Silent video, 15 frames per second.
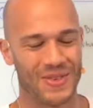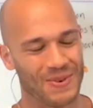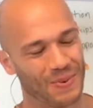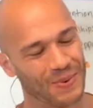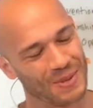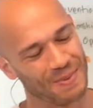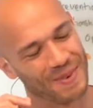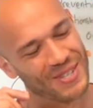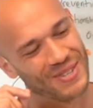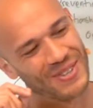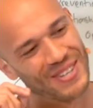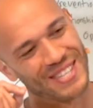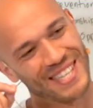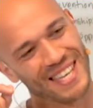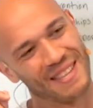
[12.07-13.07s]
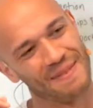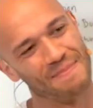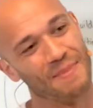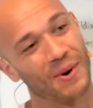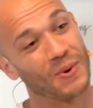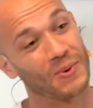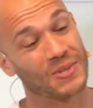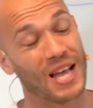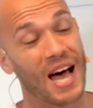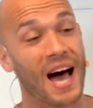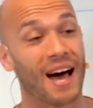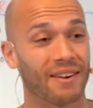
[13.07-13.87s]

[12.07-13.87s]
You want to make sure that you get the most out